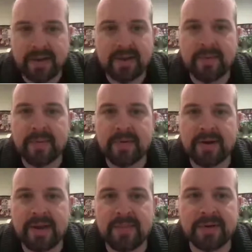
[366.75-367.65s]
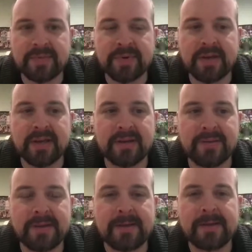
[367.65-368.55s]
I can't remember her name, but it's pretty
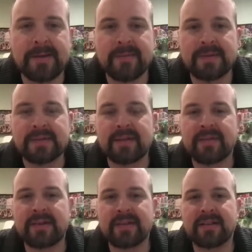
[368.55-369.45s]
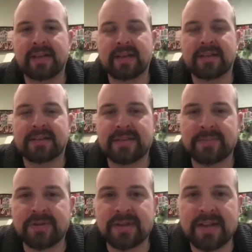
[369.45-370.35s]
good. It's kind of like an
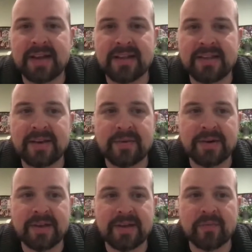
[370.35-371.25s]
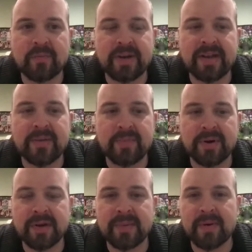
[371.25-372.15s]
Inception kind of thing where you're like reading a
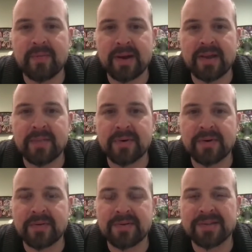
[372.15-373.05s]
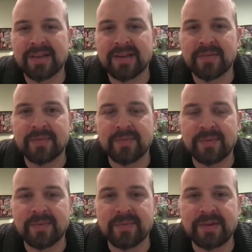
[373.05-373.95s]
book about writing a book, which is kind of
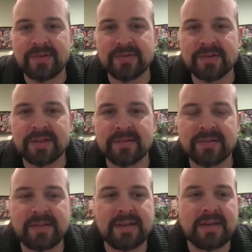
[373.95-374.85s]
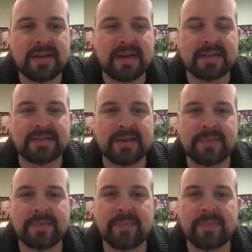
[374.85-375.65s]
an interesting concept.